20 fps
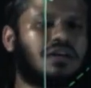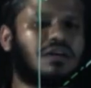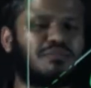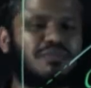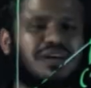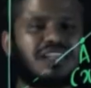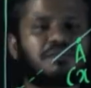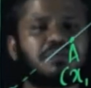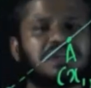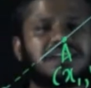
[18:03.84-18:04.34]

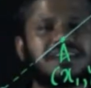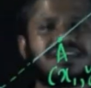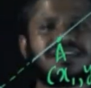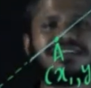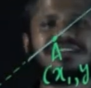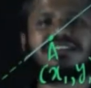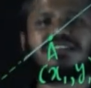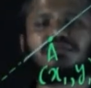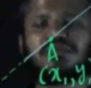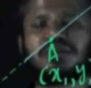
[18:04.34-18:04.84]

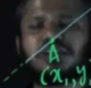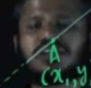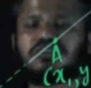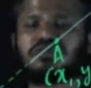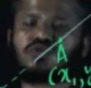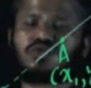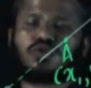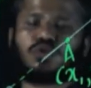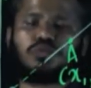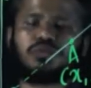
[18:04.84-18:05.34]
mathematically the meaning
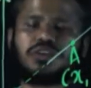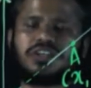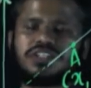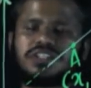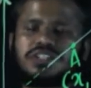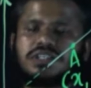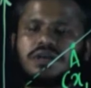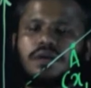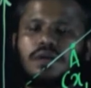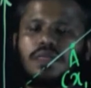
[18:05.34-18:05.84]
of slope
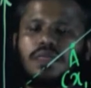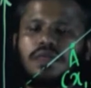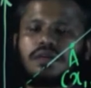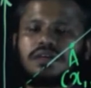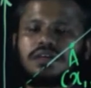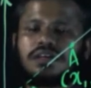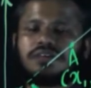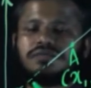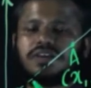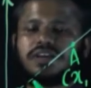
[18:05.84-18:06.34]
is,
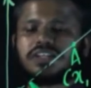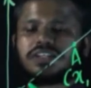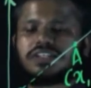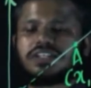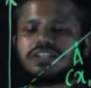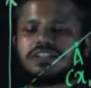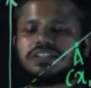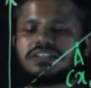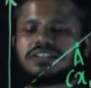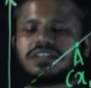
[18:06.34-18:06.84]
if I
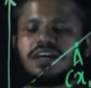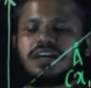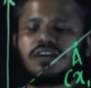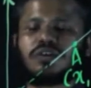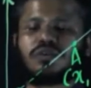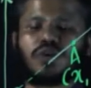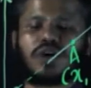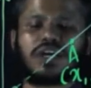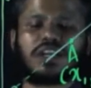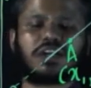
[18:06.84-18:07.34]
extend this
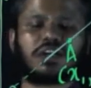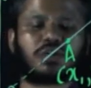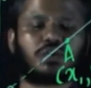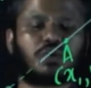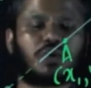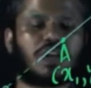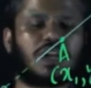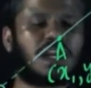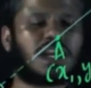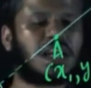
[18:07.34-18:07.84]
line where it
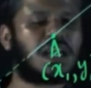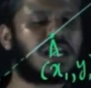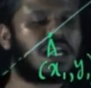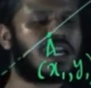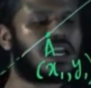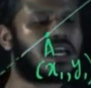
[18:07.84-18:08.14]
will